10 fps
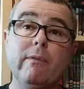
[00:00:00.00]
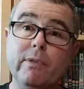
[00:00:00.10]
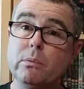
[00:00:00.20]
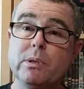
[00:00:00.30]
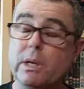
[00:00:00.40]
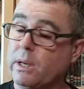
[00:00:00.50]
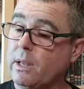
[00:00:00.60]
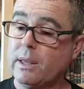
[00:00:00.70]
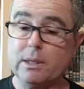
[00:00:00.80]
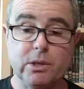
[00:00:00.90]
films that
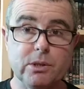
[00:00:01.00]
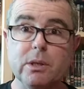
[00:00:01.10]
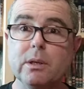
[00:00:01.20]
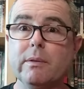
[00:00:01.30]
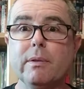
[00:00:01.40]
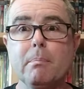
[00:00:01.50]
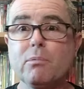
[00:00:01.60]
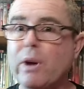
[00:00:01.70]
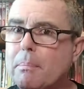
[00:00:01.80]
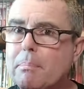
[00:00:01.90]
I think deserve
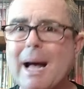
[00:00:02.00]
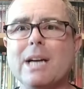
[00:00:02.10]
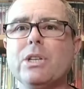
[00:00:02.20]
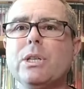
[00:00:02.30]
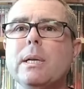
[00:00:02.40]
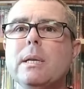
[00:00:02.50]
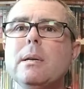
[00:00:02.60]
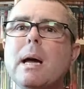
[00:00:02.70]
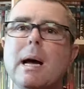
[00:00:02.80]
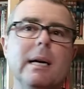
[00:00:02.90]
great
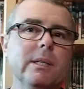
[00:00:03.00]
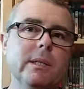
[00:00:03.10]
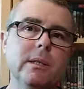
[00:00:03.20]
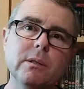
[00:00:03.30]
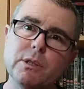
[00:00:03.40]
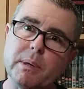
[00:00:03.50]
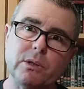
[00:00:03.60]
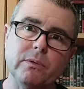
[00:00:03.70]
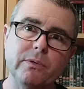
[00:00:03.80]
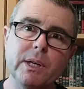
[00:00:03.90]
packaging, as in
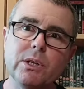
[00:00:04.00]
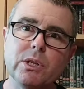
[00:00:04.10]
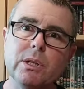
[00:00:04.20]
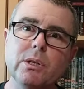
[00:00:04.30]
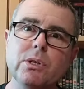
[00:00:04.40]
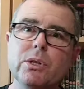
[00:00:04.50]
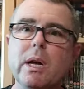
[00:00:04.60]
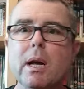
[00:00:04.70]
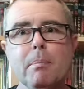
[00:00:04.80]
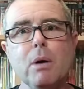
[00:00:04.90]
special features,
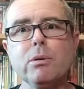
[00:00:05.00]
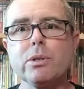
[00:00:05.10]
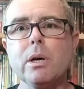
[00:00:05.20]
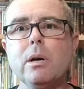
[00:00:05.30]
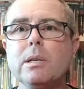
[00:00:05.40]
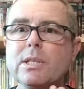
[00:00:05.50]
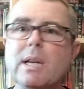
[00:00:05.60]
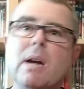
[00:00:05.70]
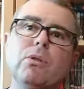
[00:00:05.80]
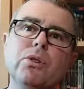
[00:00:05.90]
postcards,
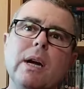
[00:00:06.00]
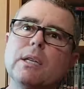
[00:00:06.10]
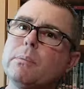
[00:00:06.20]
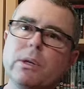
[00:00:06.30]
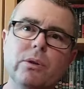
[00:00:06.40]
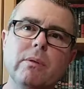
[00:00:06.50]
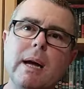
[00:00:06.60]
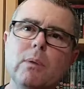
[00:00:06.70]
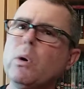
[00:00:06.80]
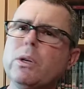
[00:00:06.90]
soundtracks would be
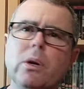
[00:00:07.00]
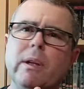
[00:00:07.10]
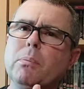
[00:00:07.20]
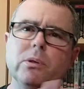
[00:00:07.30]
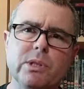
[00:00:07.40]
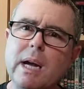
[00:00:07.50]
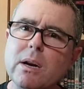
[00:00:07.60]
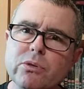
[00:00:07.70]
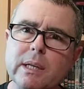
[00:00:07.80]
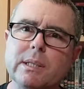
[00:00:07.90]
great. Why don't they put
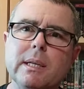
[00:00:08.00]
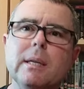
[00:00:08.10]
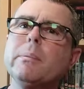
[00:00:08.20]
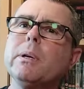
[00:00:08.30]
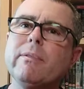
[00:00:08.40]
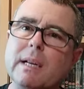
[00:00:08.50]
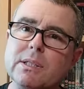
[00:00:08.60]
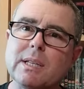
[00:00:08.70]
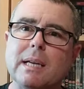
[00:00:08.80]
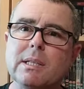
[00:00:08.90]
soundtracks in? It'd be
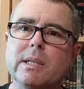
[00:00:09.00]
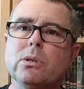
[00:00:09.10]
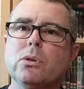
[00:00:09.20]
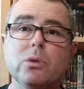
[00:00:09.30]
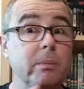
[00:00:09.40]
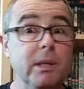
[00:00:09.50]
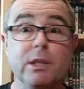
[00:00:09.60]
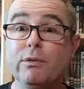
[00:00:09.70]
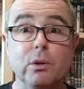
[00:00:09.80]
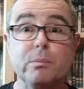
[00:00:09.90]
fantastic, because some of
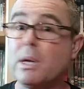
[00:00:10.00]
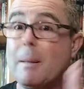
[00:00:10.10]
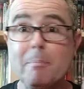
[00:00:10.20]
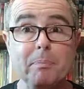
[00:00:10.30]
these films